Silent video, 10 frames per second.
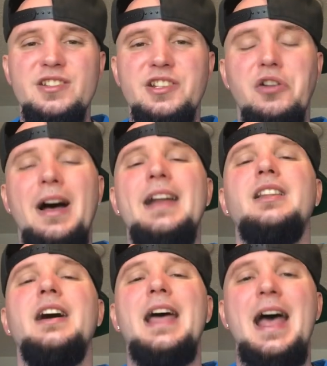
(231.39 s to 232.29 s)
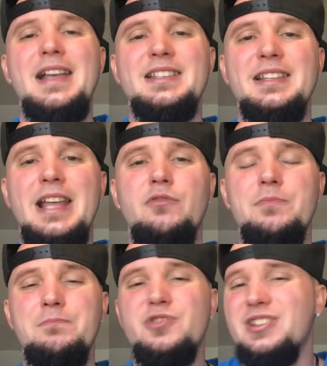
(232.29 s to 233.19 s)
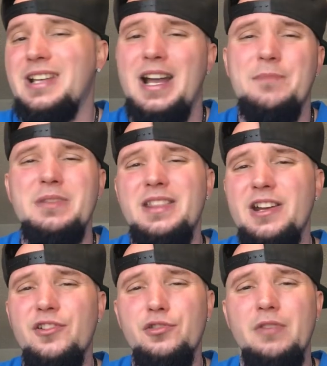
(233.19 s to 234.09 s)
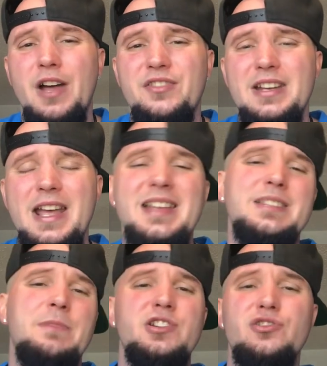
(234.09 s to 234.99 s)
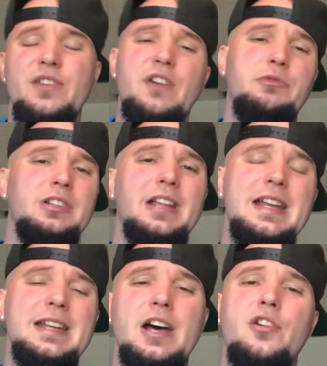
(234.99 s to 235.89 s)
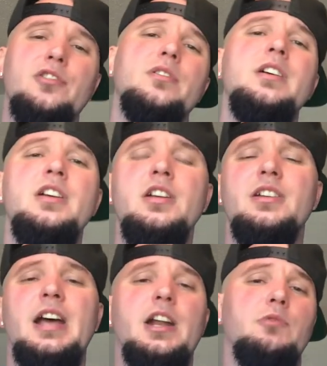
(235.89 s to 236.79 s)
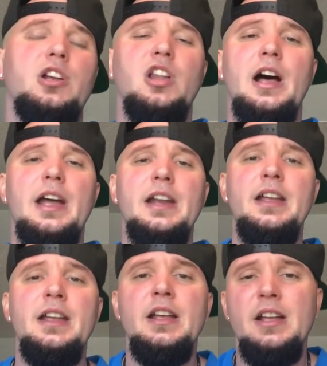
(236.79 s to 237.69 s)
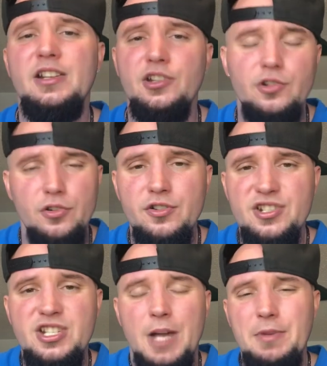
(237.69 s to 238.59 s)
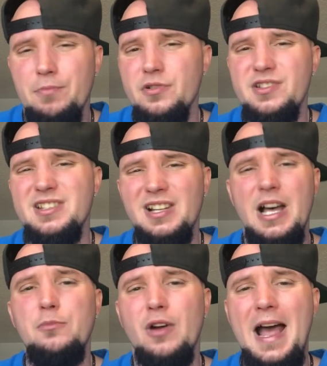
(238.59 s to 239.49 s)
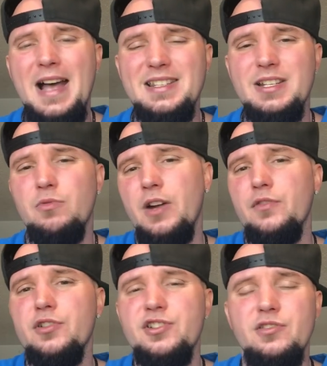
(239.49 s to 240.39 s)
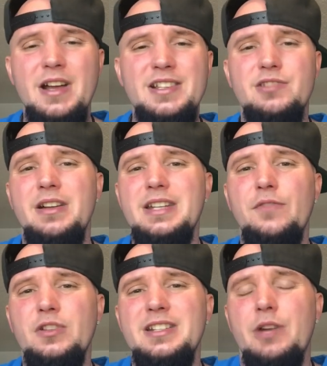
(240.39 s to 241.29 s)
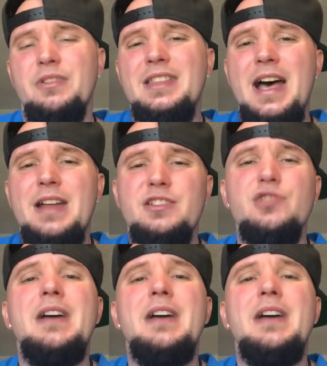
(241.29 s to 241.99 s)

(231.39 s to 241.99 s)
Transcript: So I had a lot of acid that would just kind of be there throughout the day, especially if I would lay down or kind of recline. Your stomach produces a lot more acid whenever you're stressed, so I definitely dealt with that.